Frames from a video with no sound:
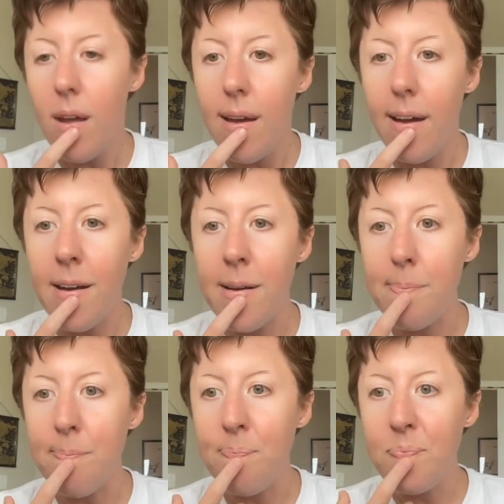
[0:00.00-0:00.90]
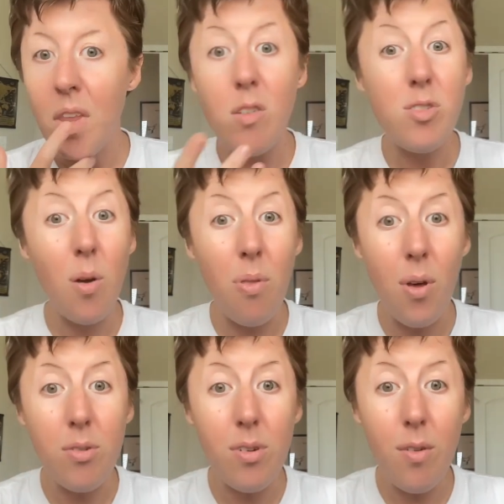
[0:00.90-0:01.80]
Um, so
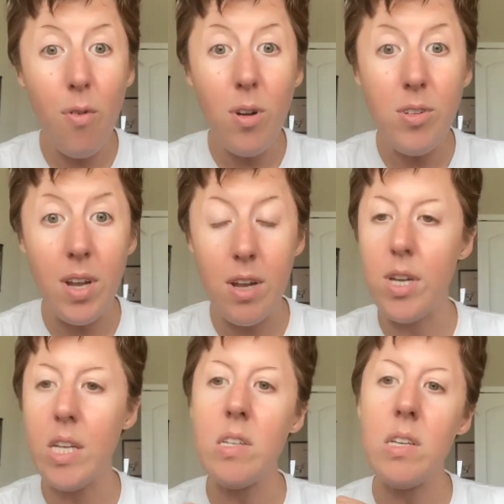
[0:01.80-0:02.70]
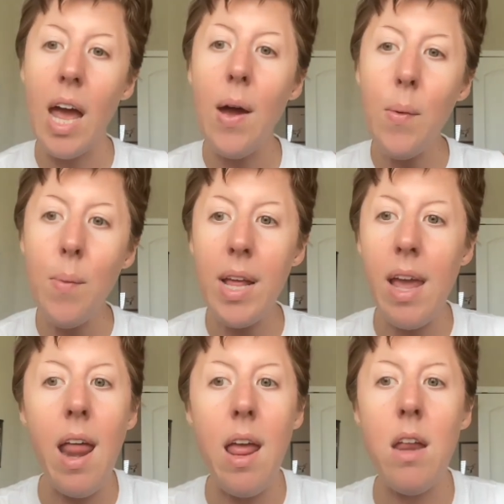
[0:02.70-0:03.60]
those are the four stages. Now I want to
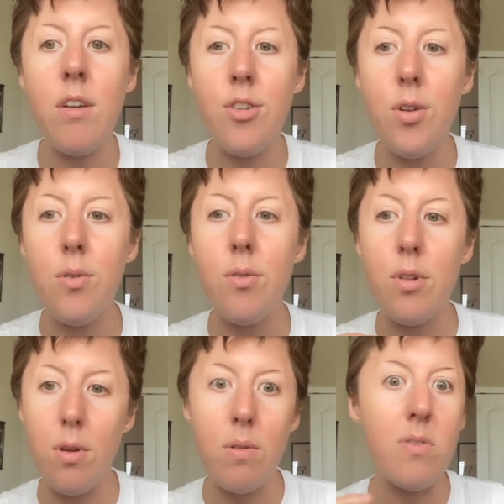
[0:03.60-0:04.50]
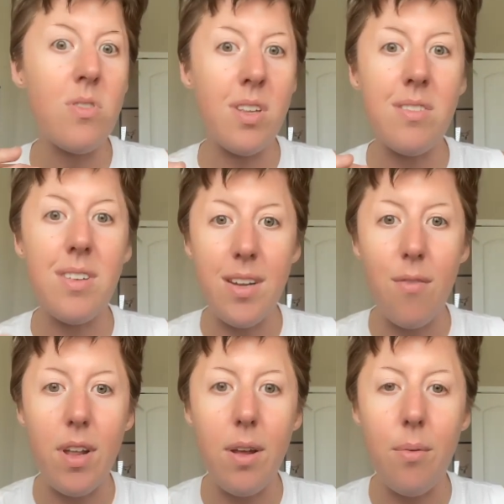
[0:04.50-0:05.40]
get into gluten
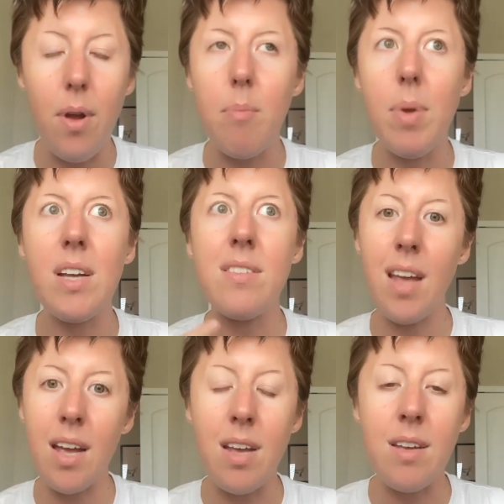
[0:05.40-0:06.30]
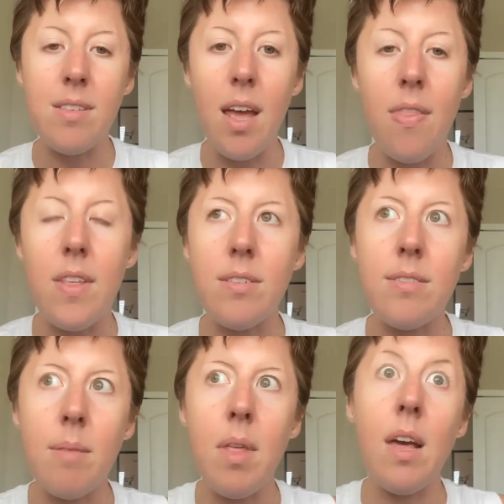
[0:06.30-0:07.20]
sensitivity, right? Because as I said, this is
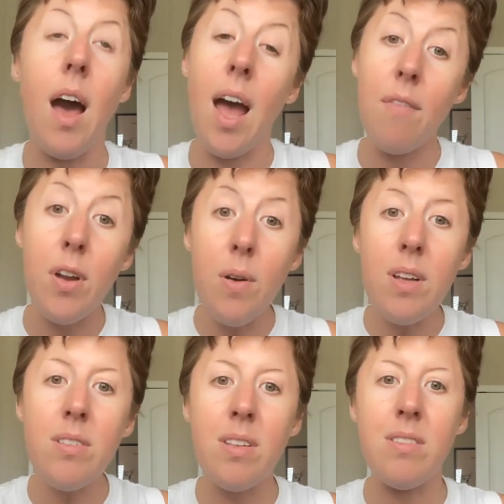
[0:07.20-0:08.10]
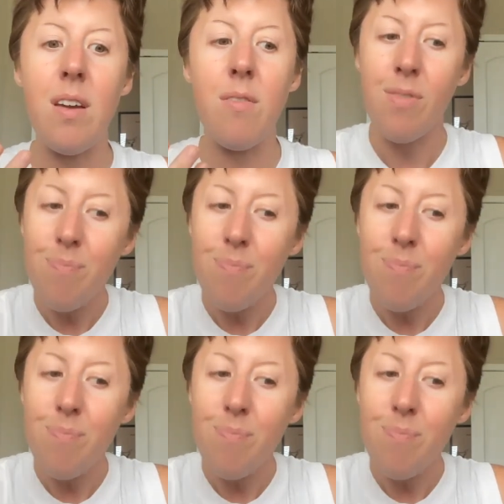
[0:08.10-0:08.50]
something I've noticed since I've